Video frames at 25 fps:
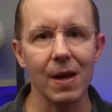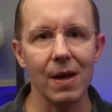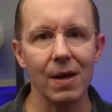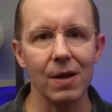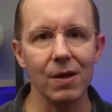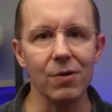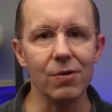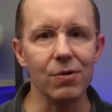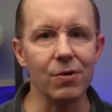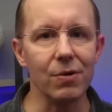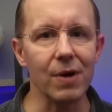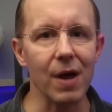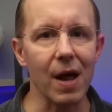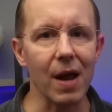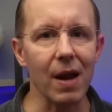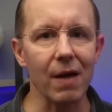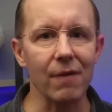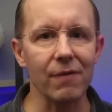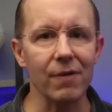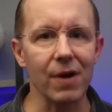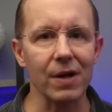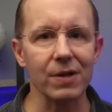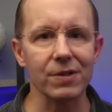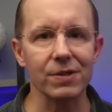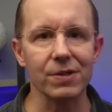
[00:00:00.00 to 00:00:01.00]
You do not have
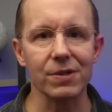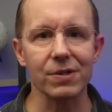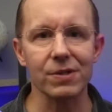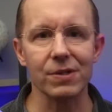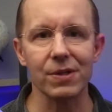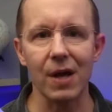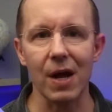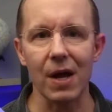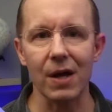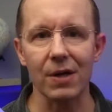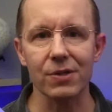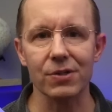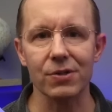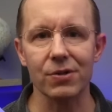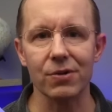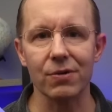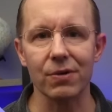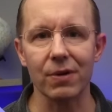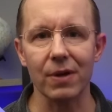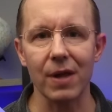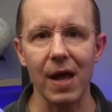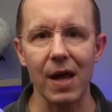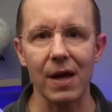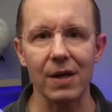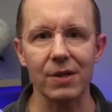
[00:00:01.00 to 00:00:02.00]
access to
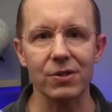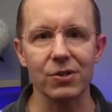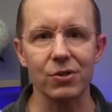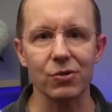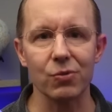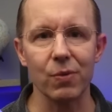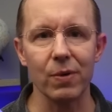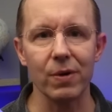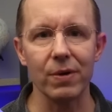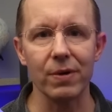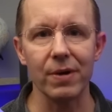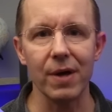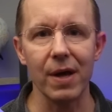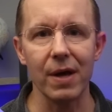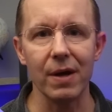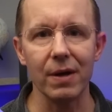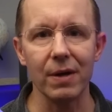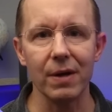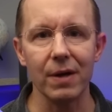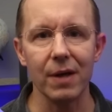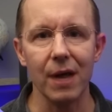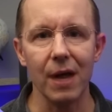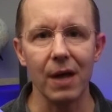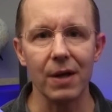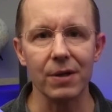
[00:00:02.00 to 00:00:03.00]
external X Twitter data
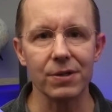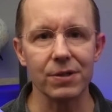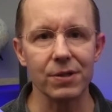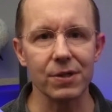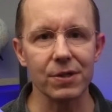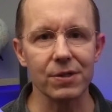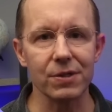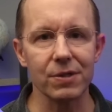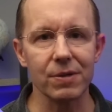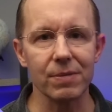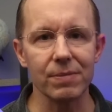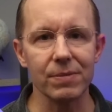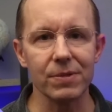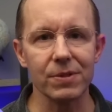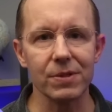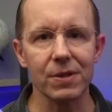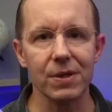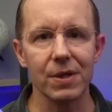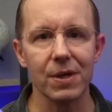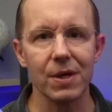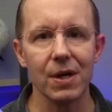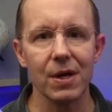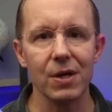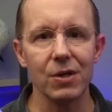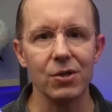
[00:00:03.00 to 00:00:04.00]
and systems.
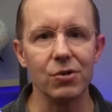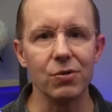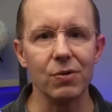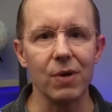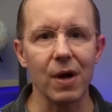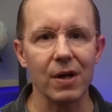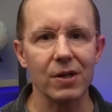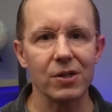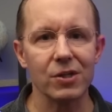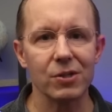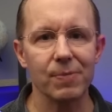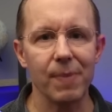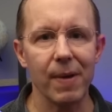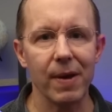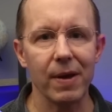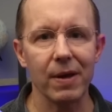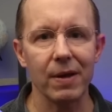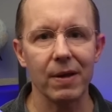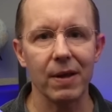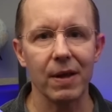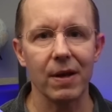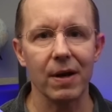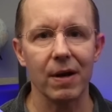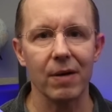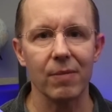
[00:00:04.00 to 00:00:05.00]
Do not
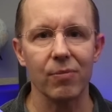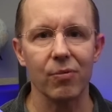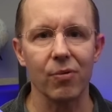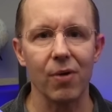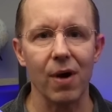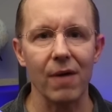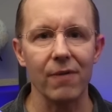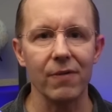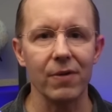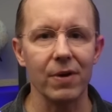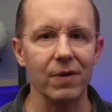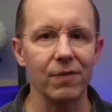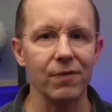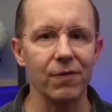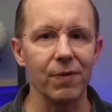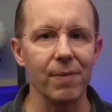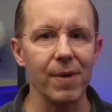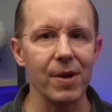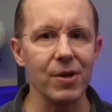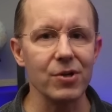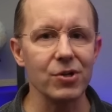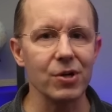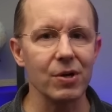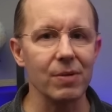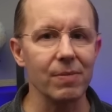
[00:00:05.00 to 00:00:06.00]
speculate on private
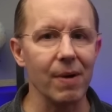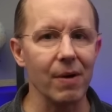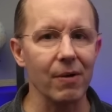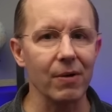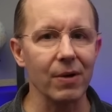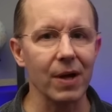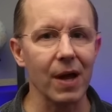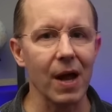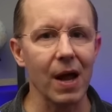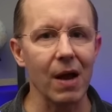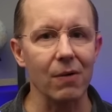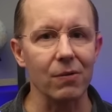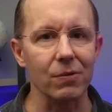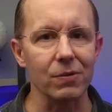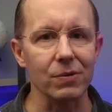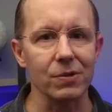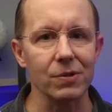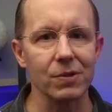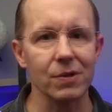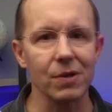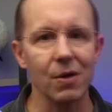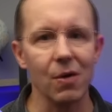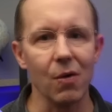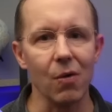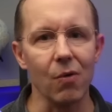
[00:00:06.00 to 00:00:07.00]
information about
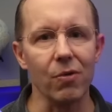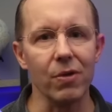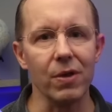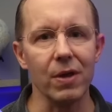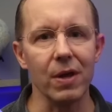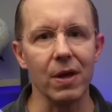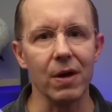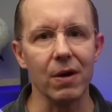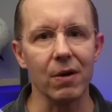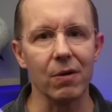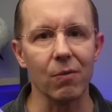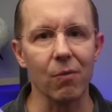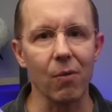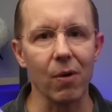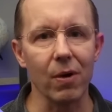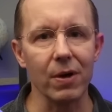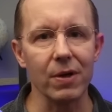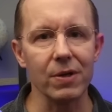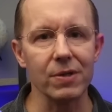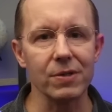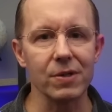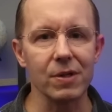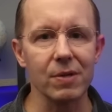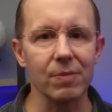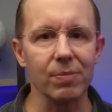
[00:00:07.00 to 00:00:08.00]
accounts or the inner
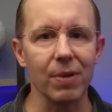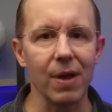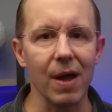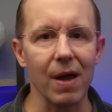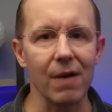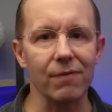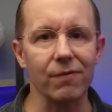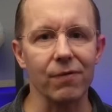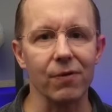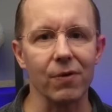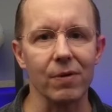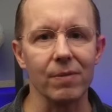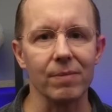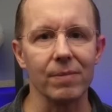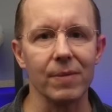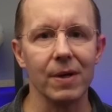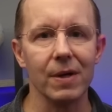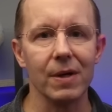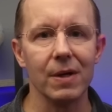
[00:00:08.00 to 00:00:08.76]
workings of the platform.